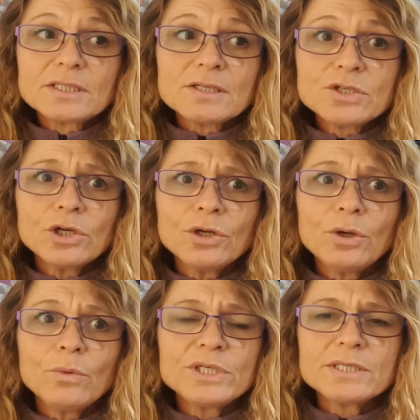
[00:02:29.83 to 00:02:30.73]

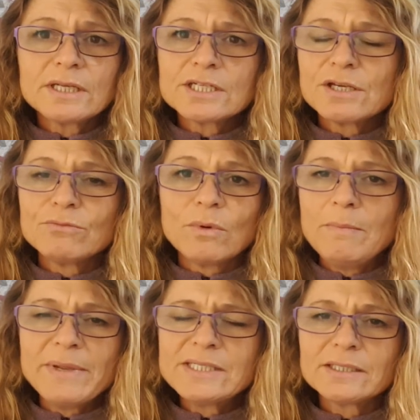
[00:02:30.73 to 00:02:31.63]
Which is actually
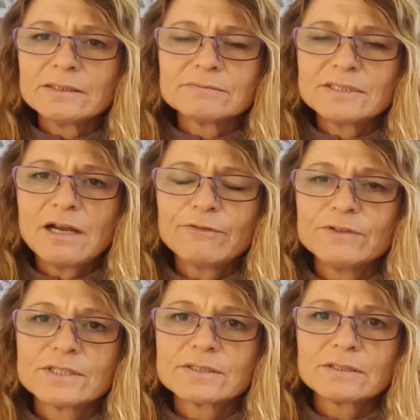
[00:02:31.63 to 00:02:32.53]
mental
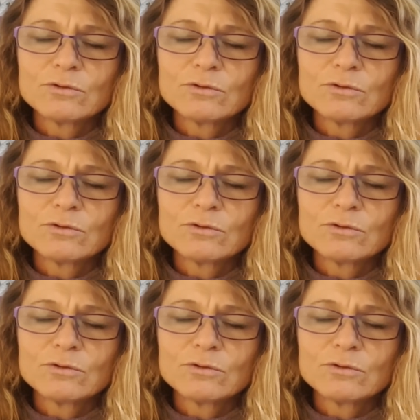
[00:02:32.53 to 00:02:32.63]
toughness